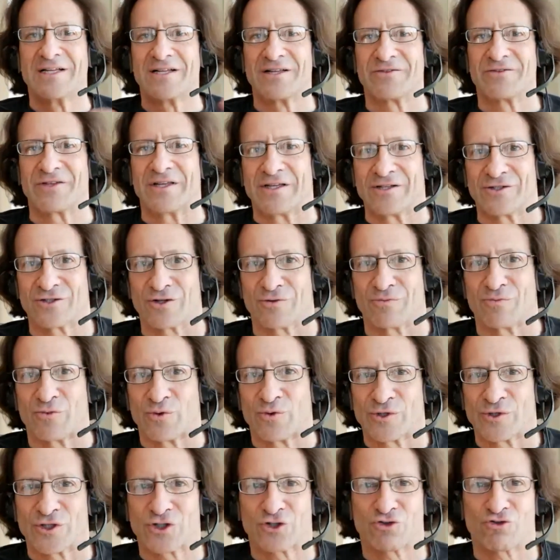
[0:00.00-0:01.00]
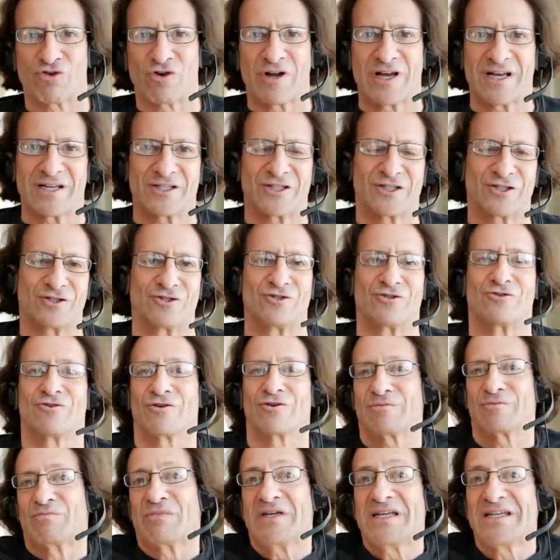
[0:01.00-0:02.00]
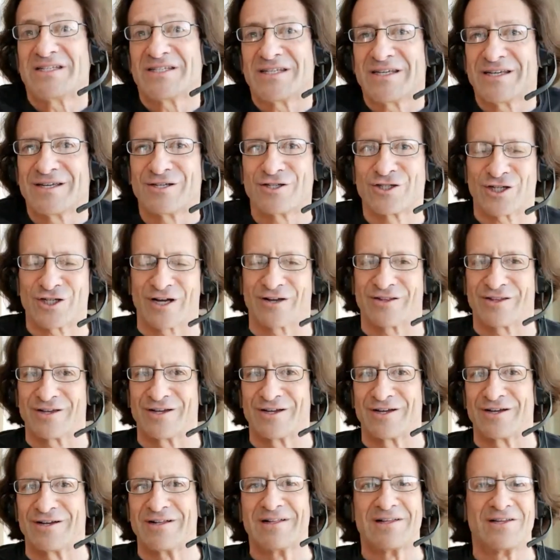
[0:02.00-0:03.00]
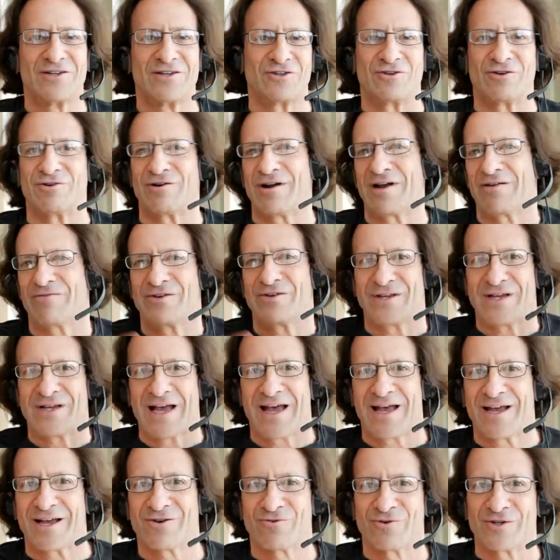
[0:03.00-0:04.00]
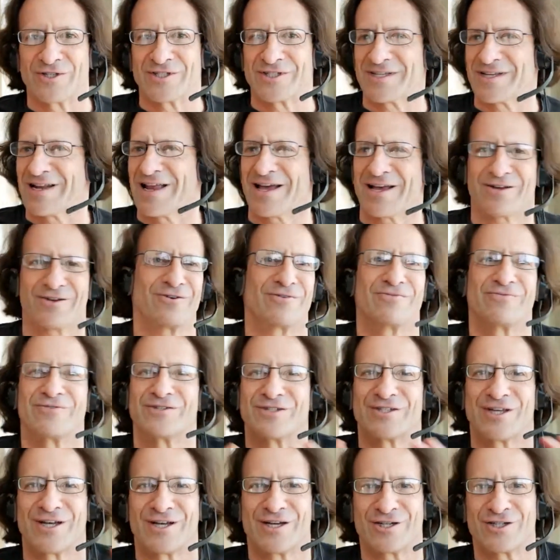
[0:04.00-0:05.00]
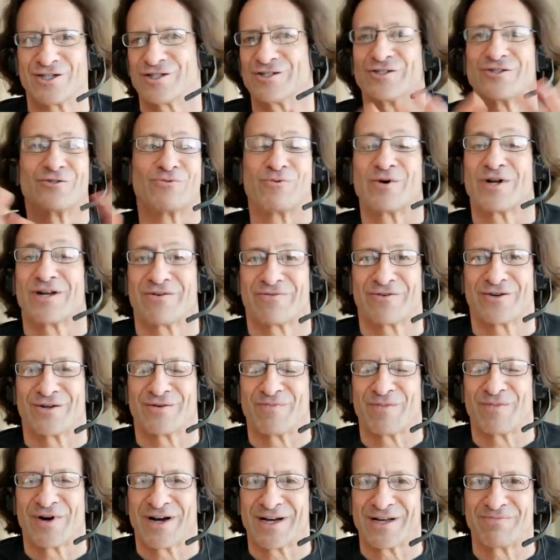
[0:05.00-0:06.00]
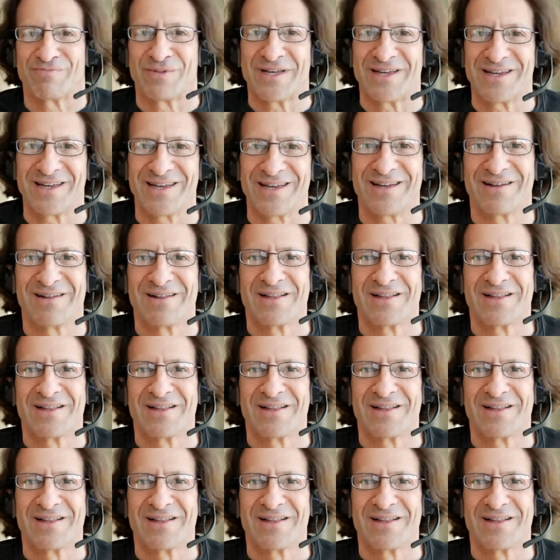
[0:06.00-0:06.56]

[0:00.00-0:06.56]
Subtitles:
Things are more stressed. You're not meeting each other. You're having angry Slack conversations, whatever it might be.